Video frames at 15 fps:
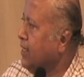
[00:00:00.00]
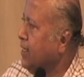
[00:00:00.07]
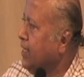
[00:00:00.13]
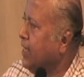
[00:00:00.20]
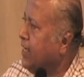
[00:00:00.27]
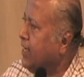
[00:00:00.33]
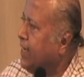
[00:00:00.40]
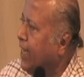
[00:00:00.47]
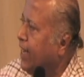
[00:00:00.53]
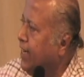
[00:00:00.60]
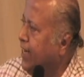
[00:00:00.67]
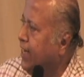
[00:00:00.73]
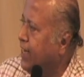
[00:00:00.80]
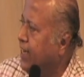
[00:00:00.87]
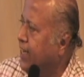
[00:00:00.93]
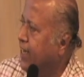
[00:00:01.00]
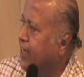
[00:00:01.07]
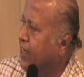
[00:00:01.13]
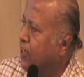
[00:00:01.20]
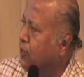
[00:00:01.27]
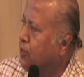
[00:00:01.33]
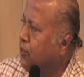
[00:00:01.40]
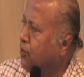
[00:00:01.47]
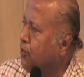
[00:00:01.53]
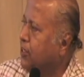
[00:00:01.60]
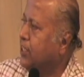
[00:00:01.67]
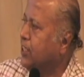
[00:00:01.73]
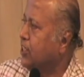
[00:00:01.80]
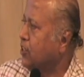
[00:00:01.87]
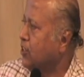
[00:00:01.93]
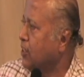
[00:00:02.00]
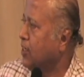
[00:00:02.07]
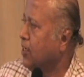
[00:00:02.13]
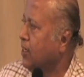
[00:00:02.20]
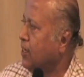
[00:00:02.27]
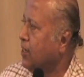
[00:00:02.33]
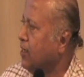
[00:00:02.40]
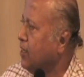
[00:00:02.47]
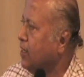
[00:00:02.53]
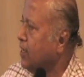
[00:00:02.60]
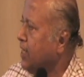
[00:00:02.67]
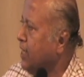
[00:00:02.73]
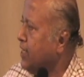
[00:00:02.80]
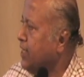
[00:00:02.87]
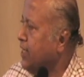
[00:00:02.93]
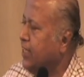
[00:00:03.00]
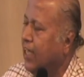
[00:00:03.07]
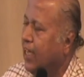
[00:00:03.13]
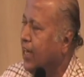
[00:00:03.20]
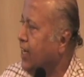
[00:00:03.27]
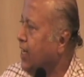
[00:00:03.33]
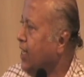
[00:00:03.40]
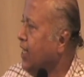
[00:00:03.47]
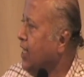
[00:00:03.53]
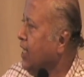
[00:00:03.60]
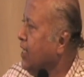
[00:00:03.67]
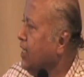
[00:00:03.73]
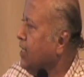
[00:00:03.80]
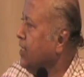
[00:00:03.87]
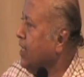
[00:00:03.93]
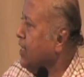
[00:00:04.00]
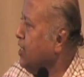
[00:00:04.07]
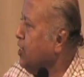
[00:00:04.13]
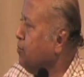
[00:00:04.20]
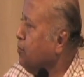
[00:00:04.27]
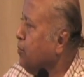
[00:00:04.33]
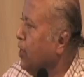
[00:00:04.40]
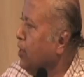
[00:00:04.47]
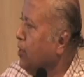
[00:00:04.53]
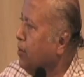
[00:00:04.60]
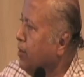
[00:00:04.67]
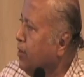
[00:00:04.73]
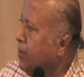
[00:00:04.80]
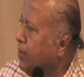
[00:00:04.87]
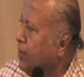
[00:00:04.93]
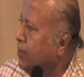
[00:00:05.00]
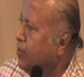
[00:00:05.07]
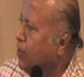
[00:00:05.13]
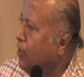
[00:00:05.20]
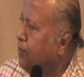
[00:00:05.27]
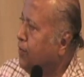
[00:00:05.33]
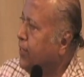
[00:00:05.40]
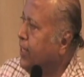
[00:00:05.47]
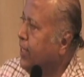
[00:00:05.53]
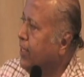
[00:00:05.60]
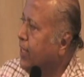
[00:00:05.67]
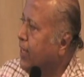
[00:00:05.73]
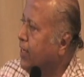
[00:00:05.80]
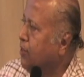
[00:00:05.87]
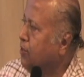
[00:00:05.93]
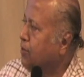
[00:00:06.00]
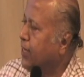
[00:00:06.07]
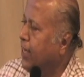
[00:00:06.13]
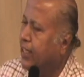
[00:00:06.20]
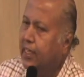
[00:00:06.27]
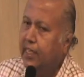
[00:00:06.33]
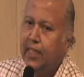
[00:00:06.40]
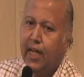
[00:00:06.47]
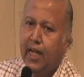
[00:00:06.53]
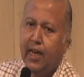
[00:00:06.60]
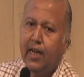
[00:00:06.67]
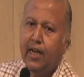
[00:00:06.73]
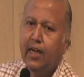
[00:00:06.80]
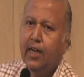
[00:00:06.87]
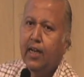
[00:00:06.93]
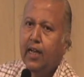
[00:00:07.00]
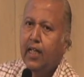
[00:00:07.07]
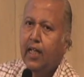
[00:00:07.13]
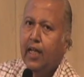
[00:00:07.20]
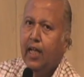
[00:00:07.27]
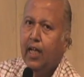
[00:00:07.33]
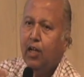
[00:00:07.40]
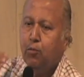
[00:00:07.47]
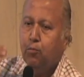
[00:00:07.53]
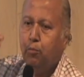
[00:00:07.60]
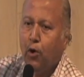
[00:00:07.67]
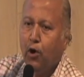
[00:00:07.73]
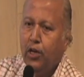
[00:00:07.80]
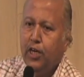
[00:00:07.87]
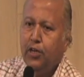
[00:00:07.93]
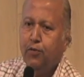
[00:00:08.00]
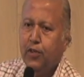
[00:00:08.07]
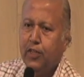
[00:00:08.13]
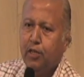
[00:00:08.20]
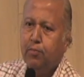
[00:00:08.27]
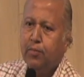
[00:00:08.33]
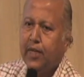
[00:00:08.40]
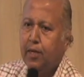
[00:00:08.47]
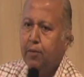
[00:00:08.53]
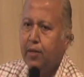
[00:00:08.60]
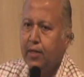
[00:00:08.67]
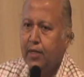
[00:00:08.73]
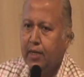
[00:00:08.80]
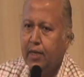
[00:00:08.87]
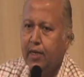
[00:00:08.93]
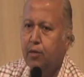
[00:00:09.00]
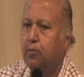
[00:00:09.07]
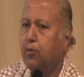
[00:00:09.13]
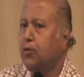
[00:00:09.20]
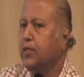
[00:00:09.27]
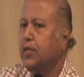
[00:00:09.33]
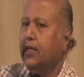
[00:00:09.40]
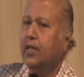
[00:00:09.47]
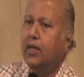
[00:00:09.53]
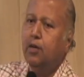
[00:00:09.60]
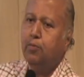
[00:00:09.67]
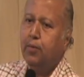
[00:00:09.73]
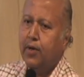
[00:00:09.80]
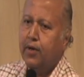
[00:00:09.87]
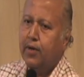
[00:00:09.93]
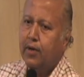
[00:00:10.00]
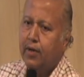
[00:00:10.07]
there is a technique here to use this kesari dal. There is a sort of a thing that you take the dal, boil it for some time, and then remove the upper